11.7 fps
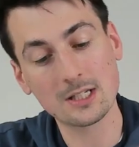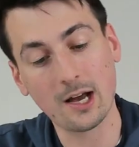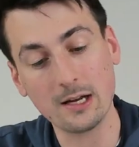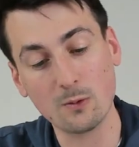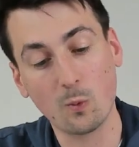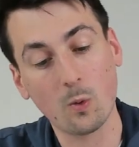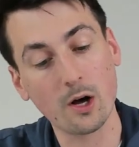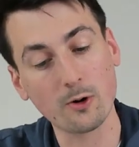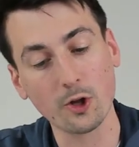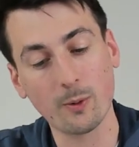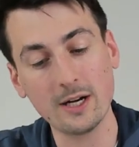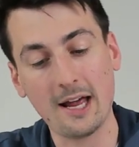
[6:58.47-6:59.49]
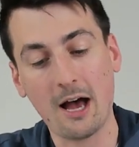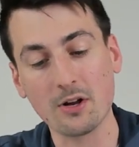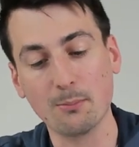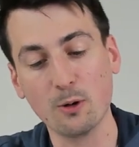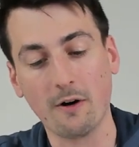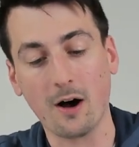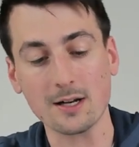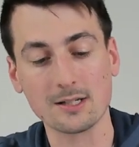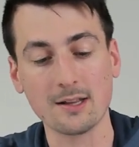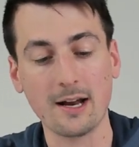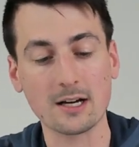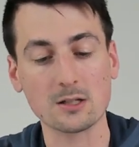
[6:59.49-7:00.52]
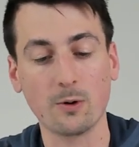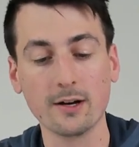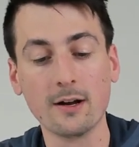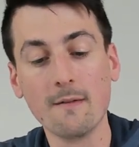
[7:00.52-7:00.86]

tighten one all the way down and move on to the next one.